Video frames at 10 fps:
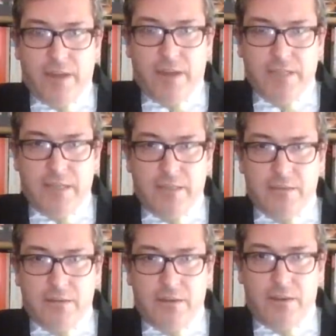
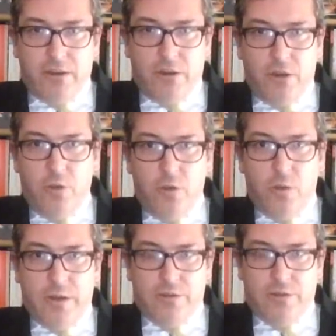finding
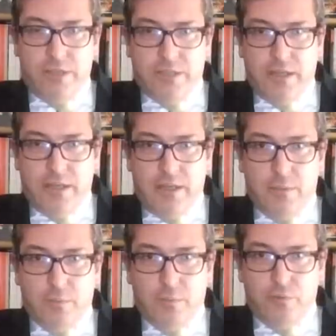new and
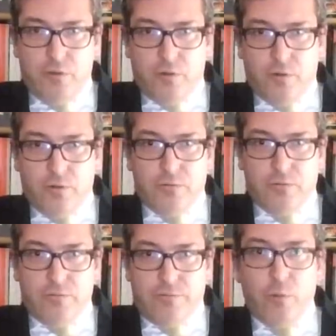increasingly
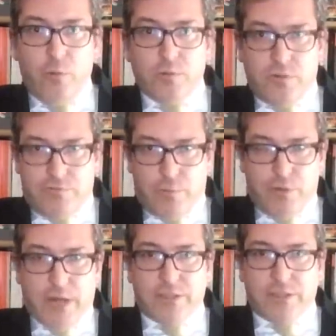brutal forms of
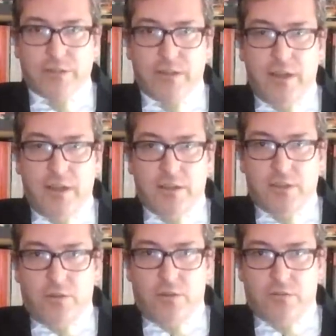repression.
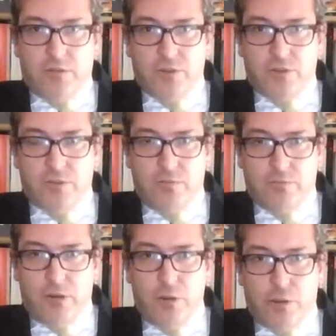So the growth
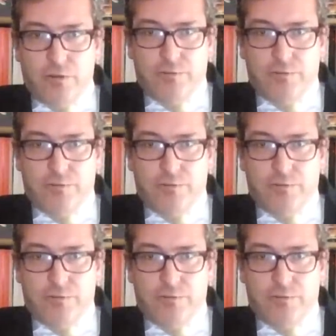growth